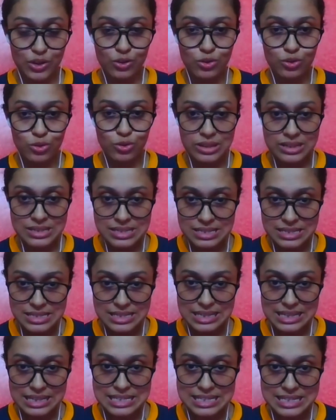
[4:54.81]
So let
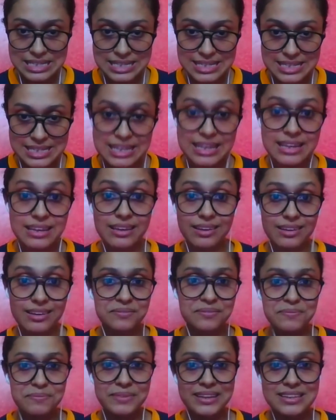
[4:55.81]
us see
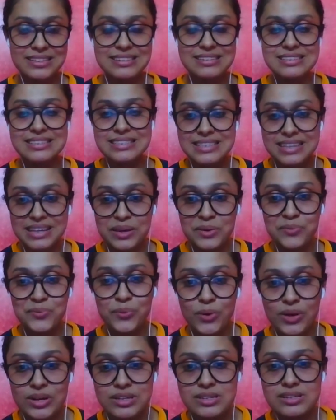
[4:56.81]

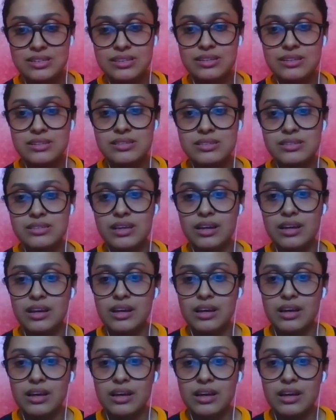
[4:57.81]
what this